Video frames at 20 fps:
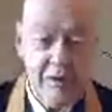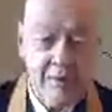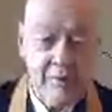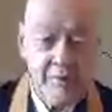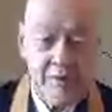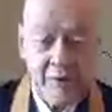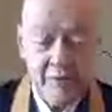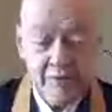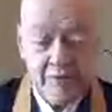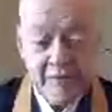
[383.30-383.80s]

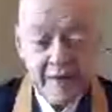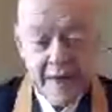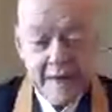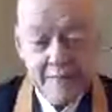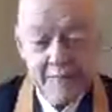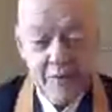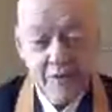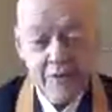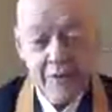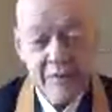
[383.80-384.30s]
upset with the
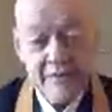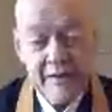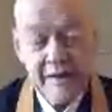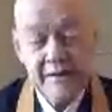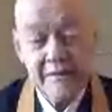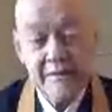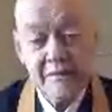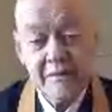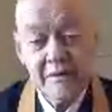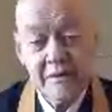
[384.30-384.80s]
neighbor and
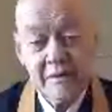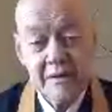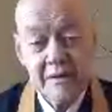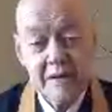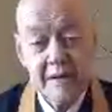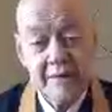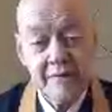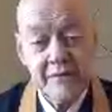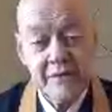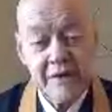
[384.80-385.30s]
that
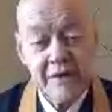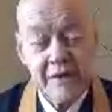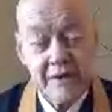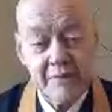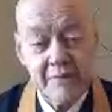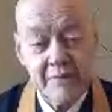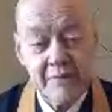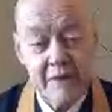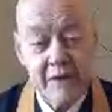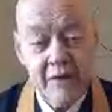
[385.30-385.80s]
kind of thing
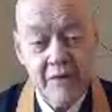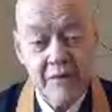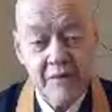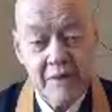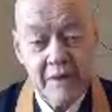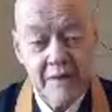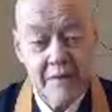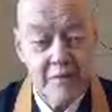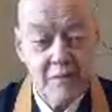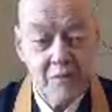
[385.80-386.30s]
comes out,
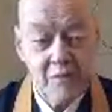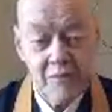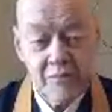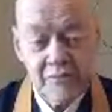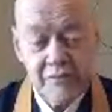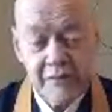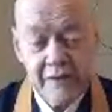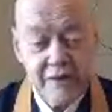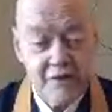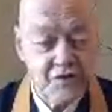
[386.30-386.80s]
and
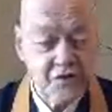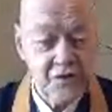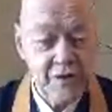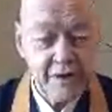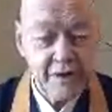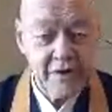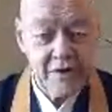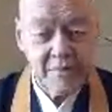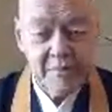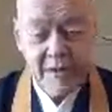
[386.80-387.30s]
that is
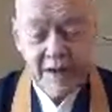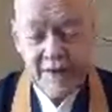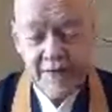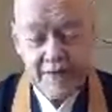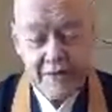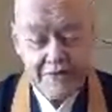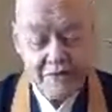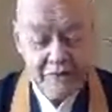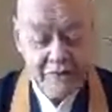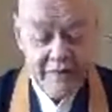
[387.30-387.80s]
triggered by
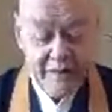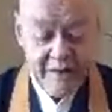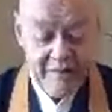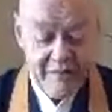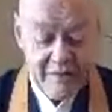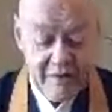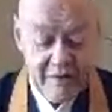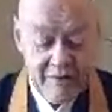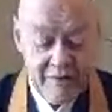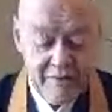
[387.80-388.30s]
this and that
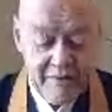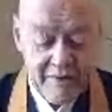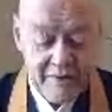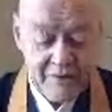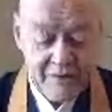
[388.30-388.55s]
and the other thing.